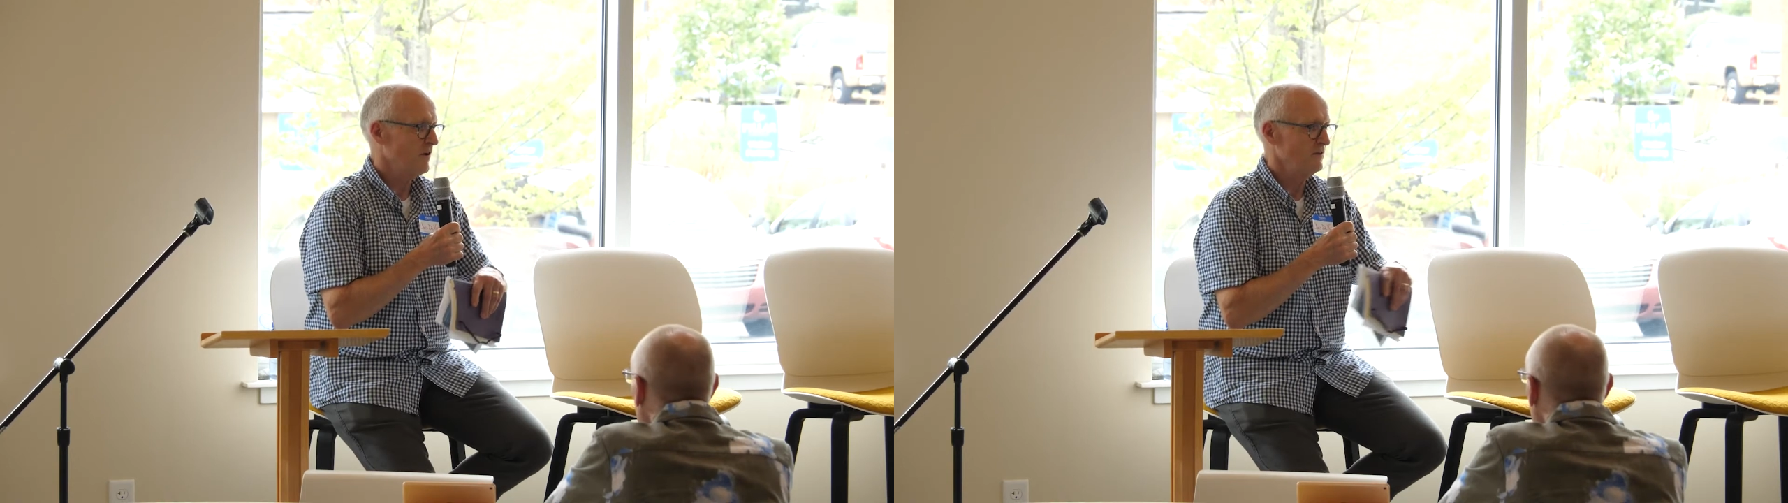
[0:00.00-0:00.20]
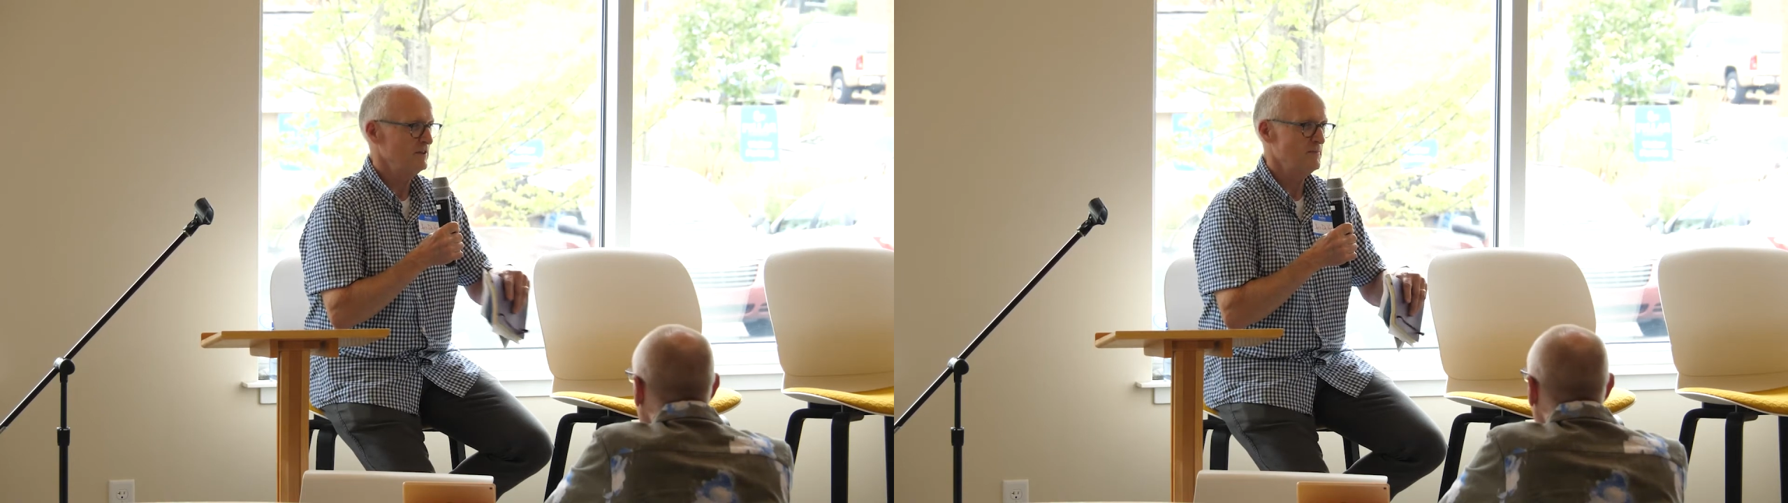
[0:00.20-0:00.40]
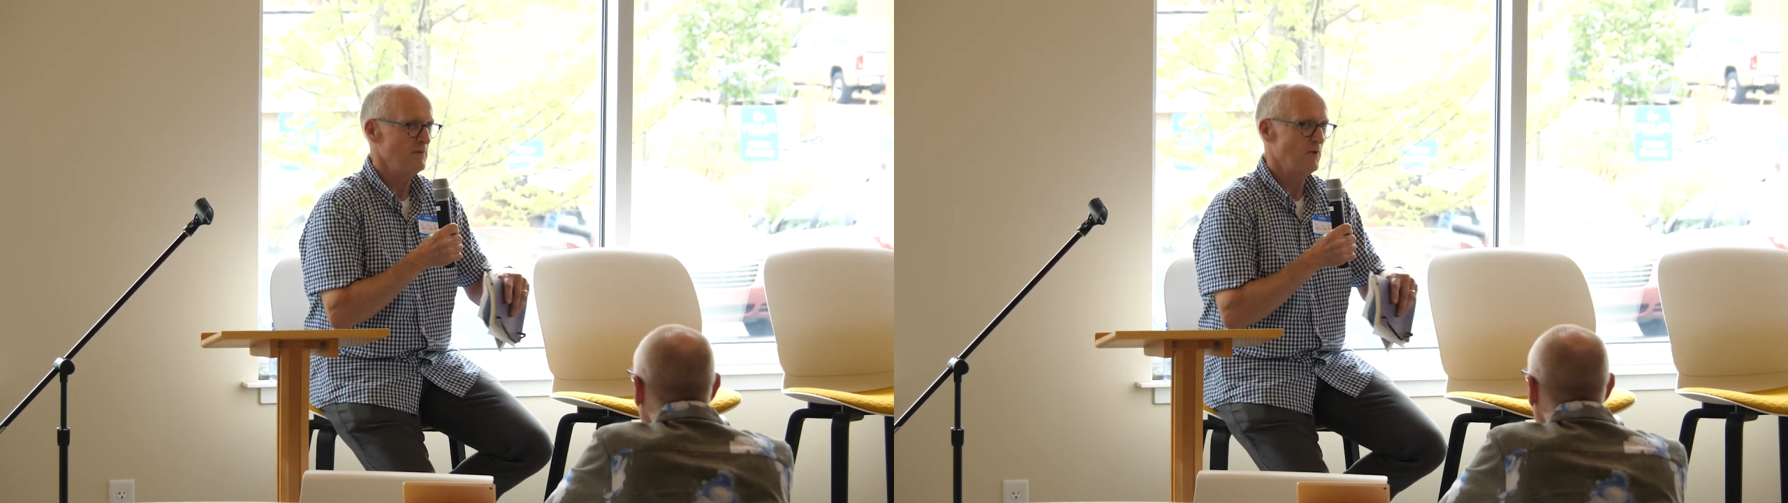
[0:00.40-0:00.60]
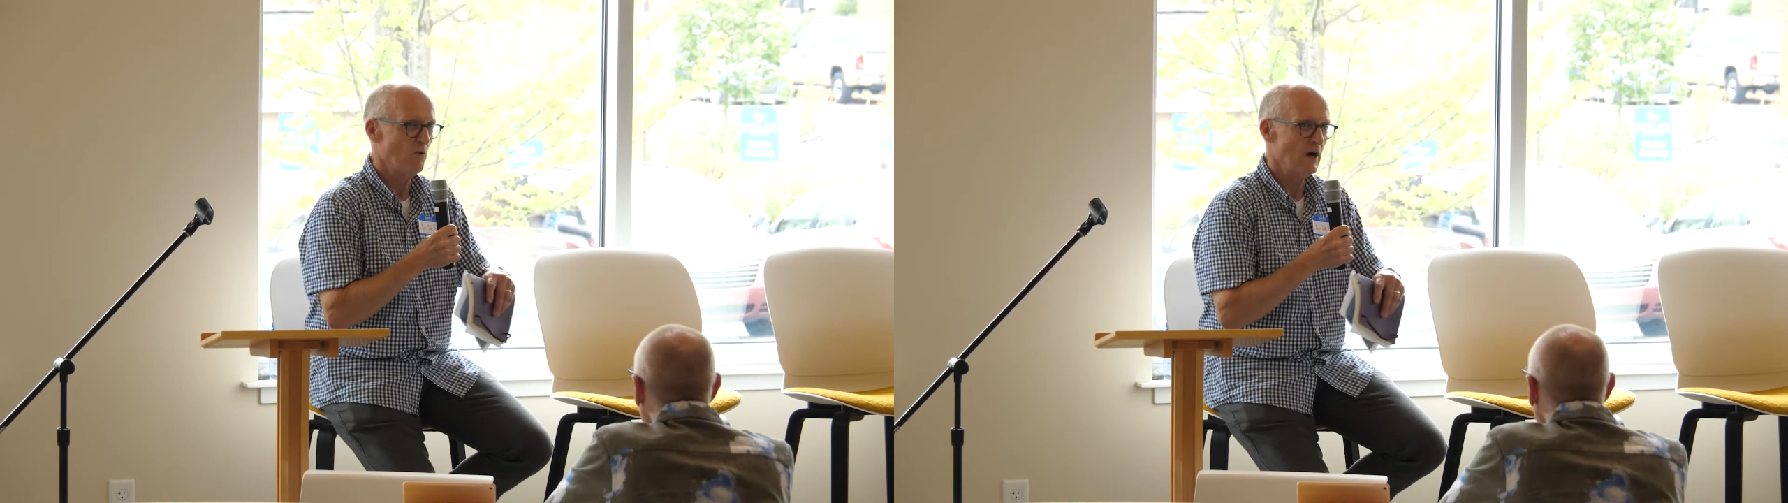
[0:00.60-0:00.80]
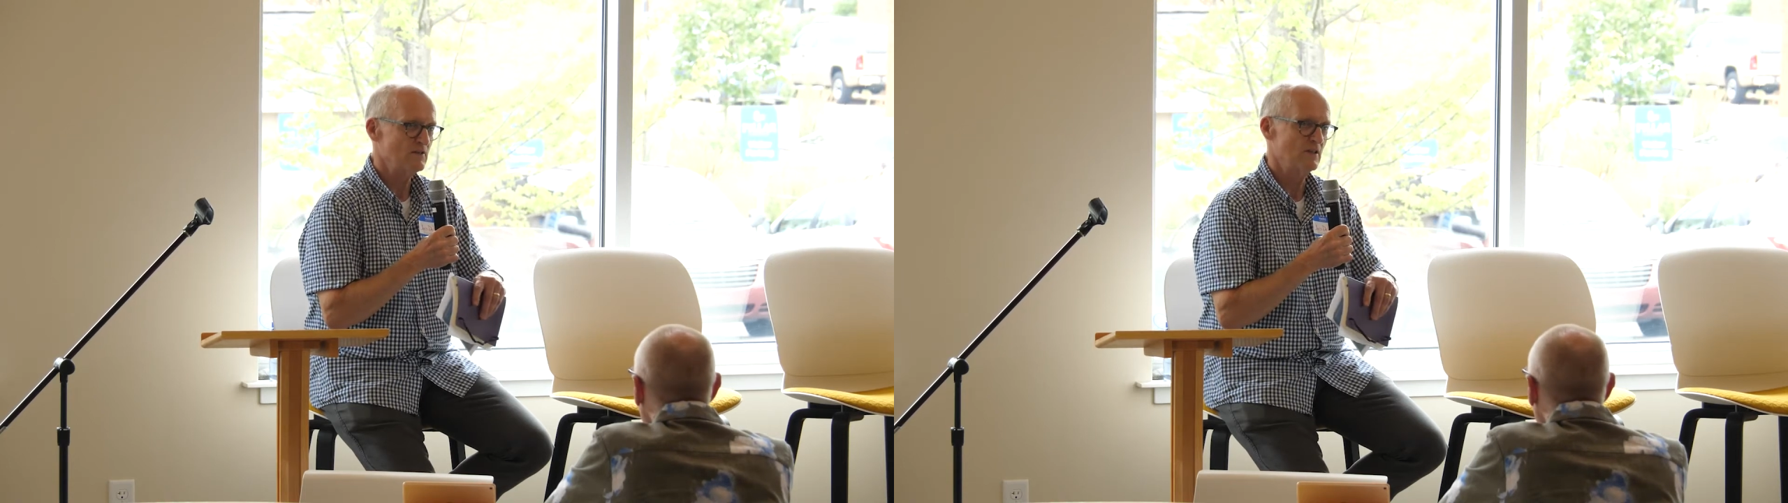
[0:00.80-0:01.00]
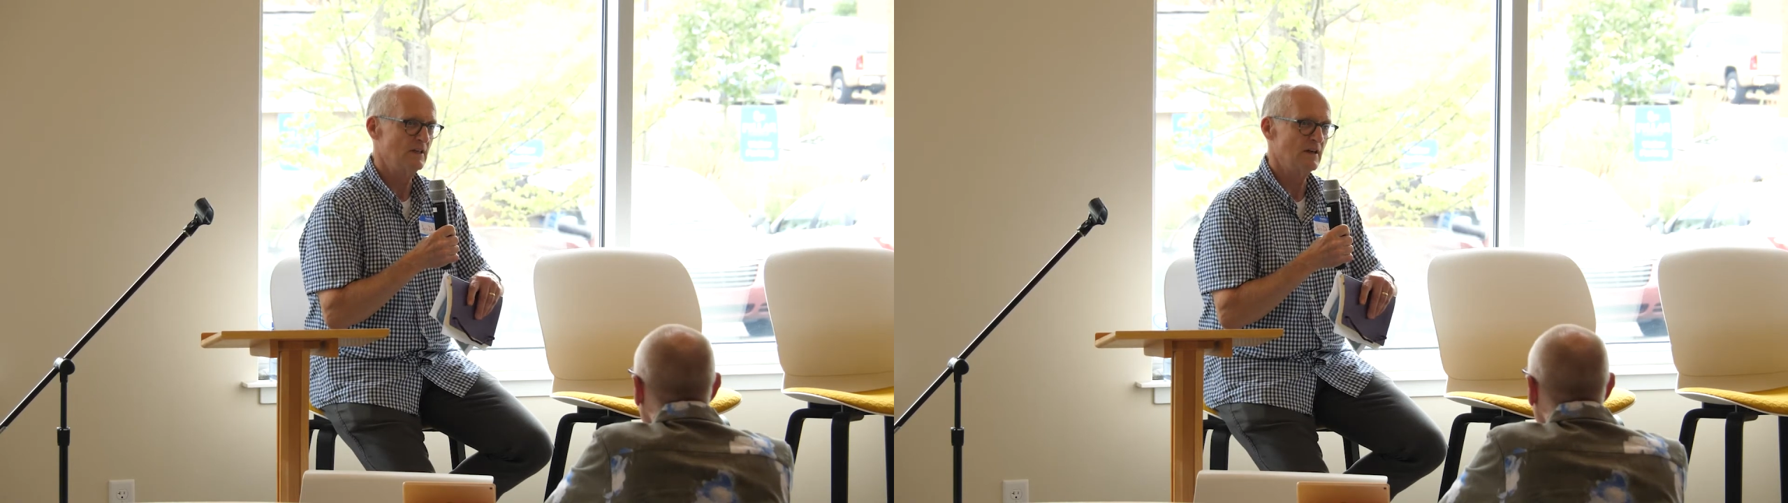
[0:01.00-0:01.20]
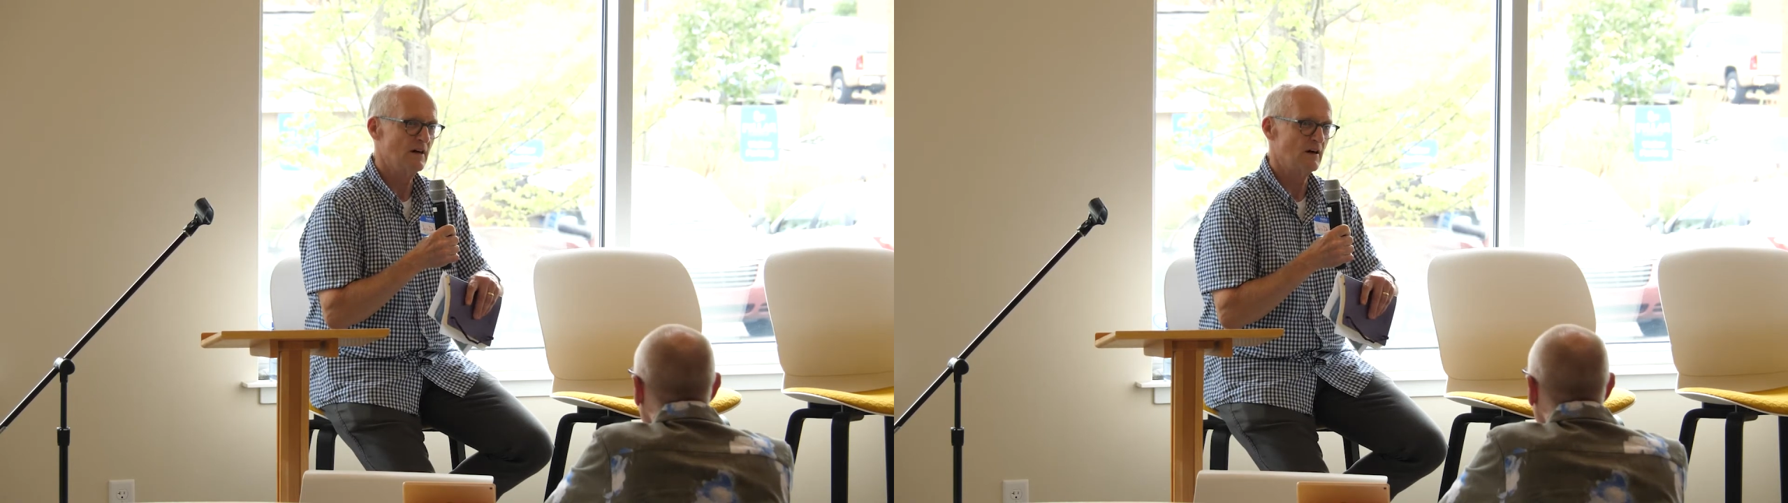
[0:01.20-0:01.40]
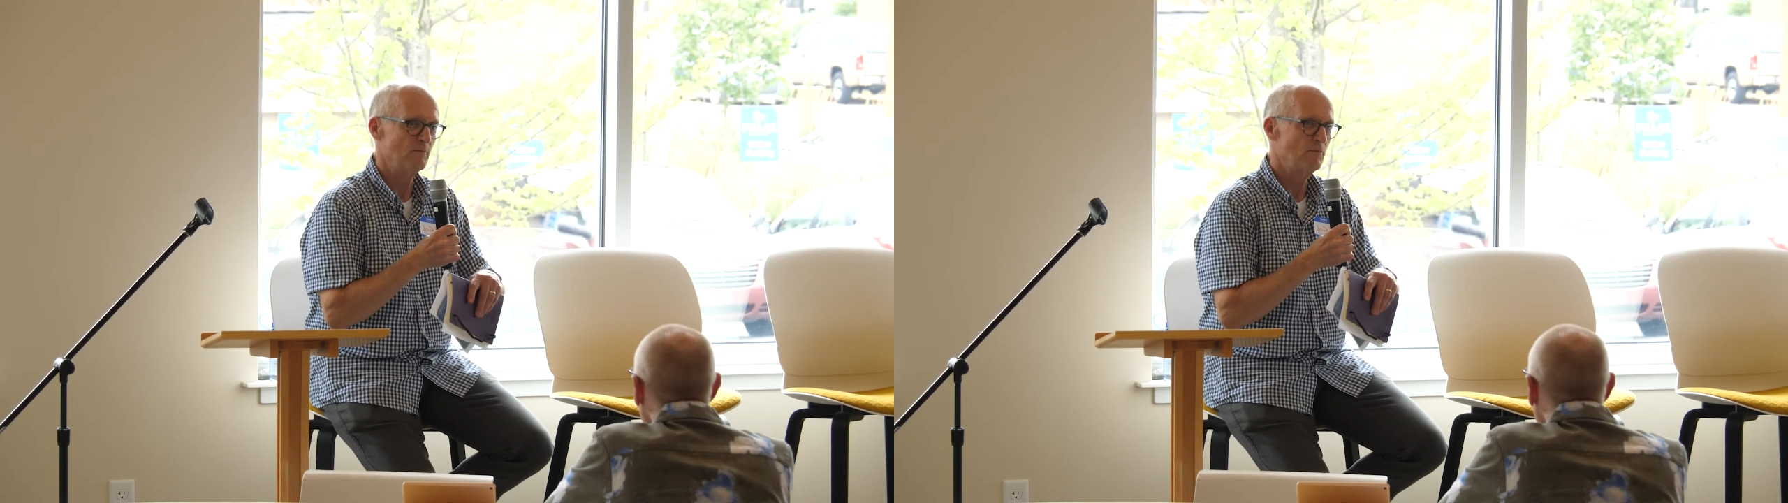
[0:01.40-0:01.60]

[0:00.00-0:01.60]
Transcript: all these people watching our